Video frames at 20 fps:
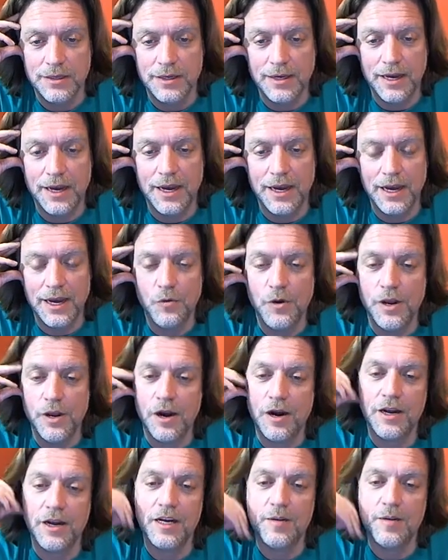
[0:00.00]
Uh, we
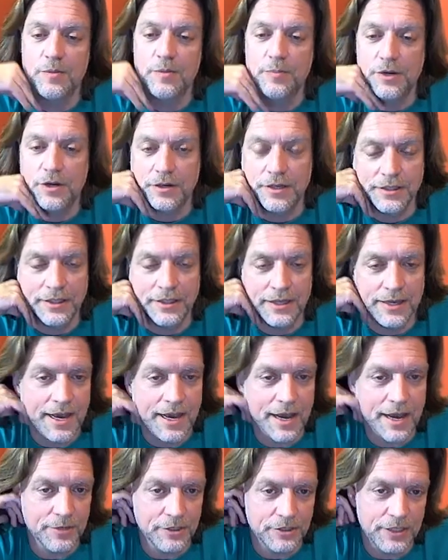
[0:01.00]
are going to be building the
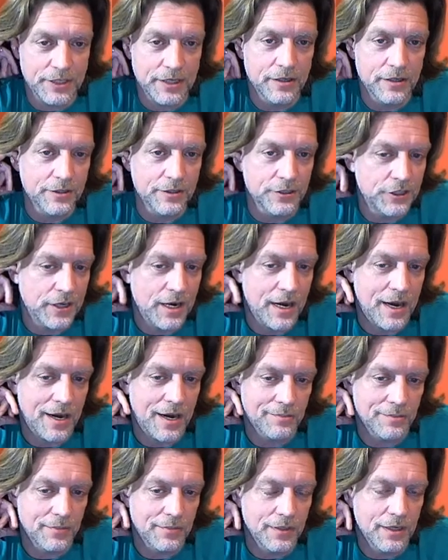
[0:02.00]
cabinets here in the
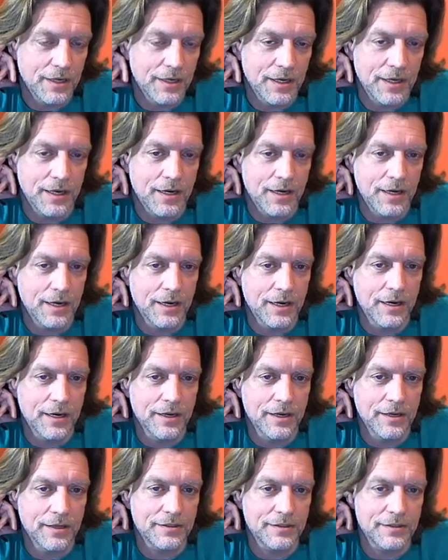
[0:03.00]
shop.
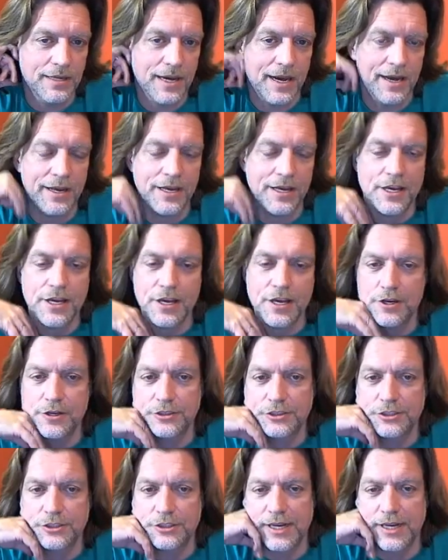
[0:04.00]
Uh, it's not a
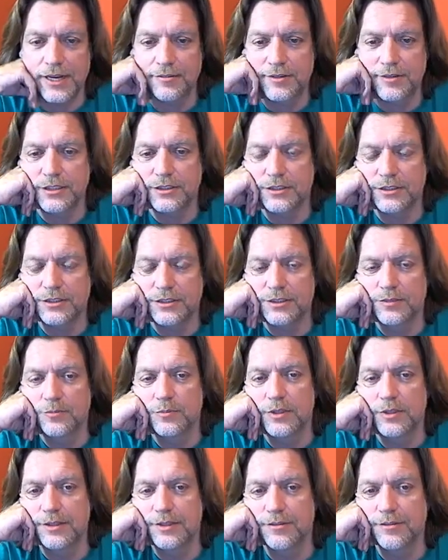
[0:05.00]
huge savings,
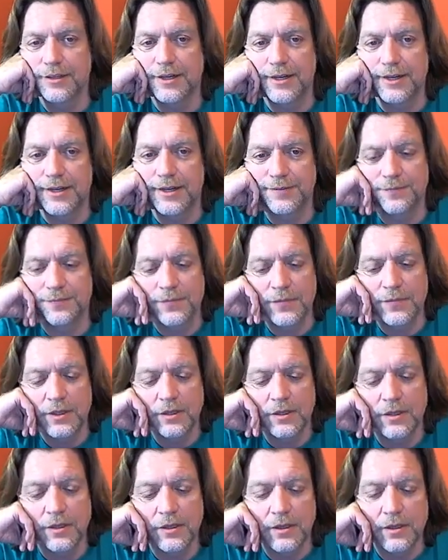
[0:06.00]
believe it or not.
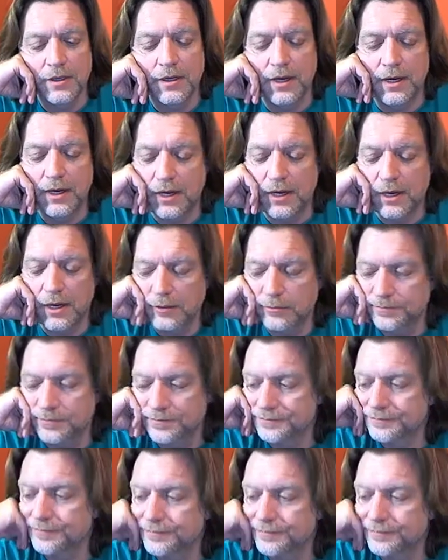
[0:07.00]
Um,